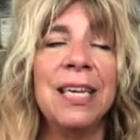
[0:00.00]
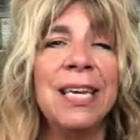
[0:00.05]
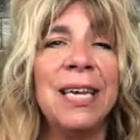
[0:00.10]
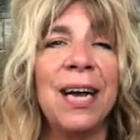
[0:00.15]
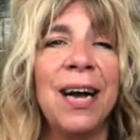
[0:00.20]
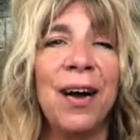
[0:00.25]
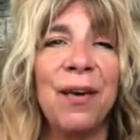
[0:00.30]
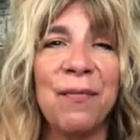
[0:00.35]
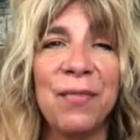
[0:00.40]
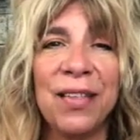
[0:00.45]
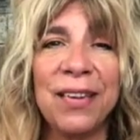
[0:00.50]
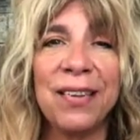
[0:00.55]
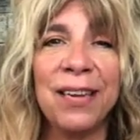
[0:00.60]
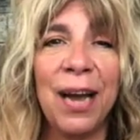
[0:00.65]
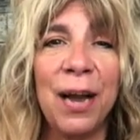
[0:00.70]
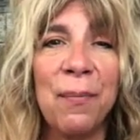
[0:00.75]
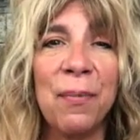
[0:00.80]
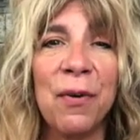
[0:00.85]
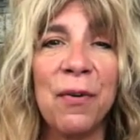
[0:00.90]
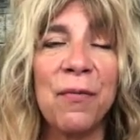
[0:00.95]
of the
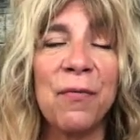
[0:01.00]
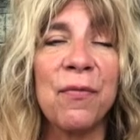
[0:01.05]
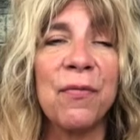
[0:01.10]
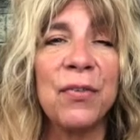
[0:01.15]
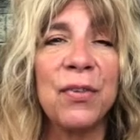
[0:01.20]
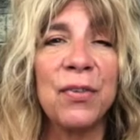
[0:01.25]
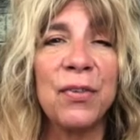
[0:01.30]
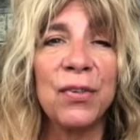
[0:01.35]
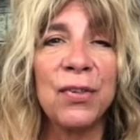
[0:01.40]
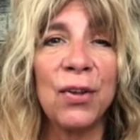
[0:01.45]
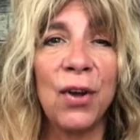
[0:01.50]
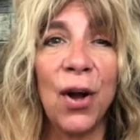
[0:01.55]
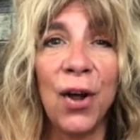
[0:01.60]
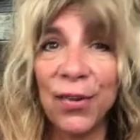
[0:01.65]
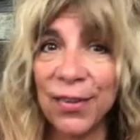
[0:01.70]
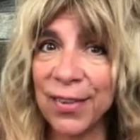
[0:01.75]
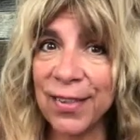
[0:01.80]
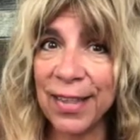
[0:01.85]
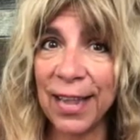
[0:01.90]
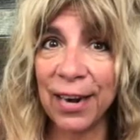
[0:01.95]
type of
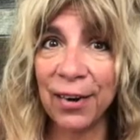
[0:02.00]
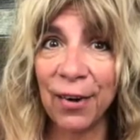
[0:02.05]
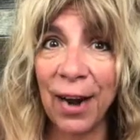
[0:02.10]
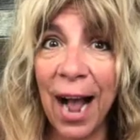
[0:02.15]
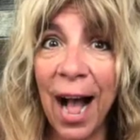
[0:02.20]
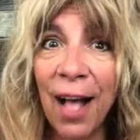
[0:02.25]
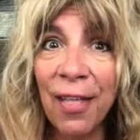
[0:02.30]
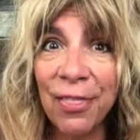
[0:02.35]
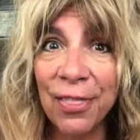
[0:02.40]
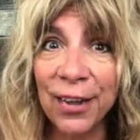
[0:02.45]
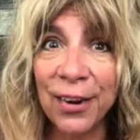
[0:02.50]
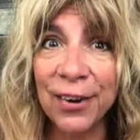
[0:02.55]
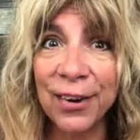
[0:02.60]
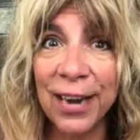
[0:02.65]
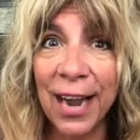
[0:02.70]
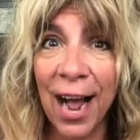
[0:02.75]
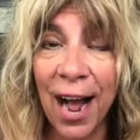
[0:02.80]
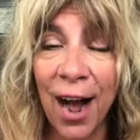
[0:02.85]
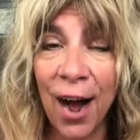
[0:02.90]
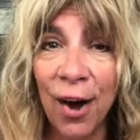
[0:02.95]
salts that are out there
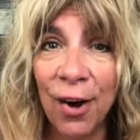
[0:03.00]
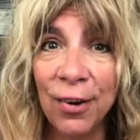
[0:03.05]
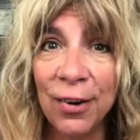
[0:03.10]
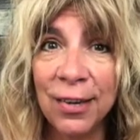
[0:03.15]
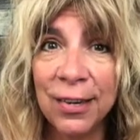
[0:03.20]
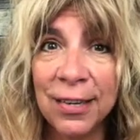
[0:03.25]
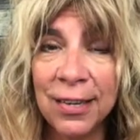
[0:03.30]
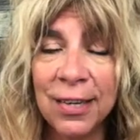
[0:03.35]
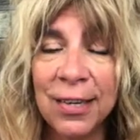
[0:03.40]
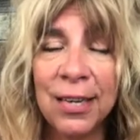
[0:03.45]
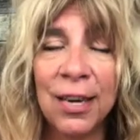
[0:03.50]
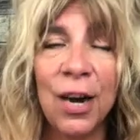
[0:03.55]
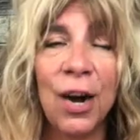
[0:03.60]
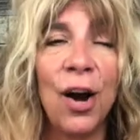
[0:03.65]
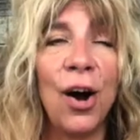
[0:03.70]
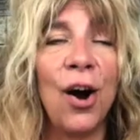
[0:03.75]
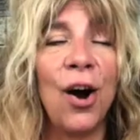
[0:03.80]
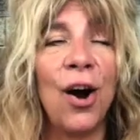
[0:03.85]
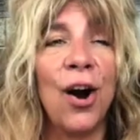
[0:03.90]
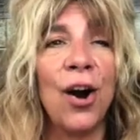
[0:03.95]
now
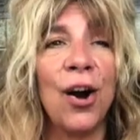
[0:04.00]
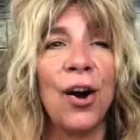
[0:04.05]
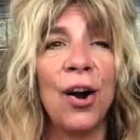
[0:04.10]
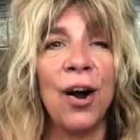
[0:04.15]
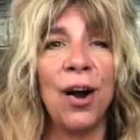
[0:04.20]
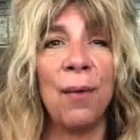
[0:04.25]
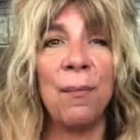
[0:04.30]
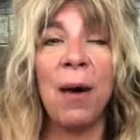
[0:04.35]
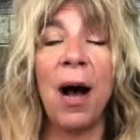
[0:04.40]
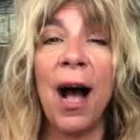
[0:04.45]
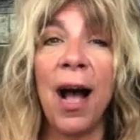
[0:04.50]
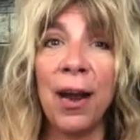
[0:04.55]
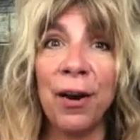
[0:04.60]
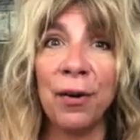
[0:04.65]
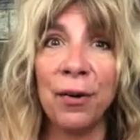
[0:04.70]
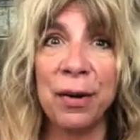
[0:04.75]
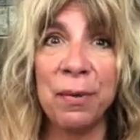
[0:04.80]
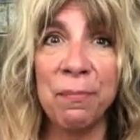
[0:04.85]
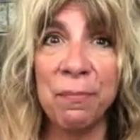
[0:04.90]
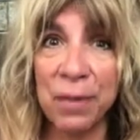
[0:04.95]
are
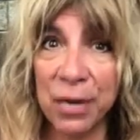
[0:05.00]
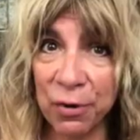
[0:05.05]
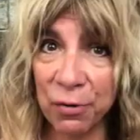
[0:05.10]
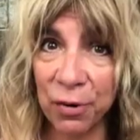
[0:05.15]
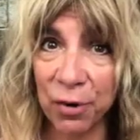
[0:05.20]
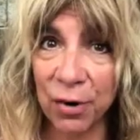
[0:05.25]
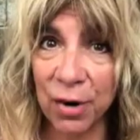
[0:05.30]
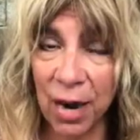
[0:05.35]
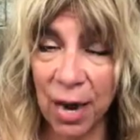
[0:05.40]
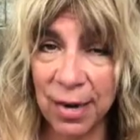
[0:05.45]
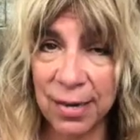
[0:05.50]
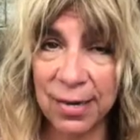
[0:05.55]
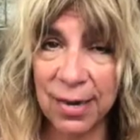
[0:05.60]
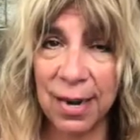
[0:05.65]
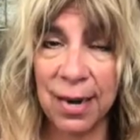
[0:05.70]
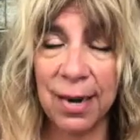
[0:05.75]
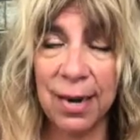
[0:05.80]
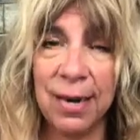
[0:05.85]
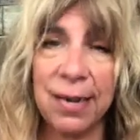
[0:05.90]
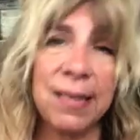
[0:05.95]
higher in mineral
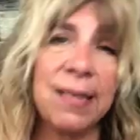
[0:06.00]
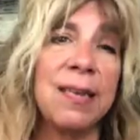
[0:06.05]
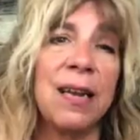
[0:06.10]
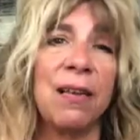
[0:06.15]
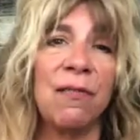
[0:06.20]
content instead of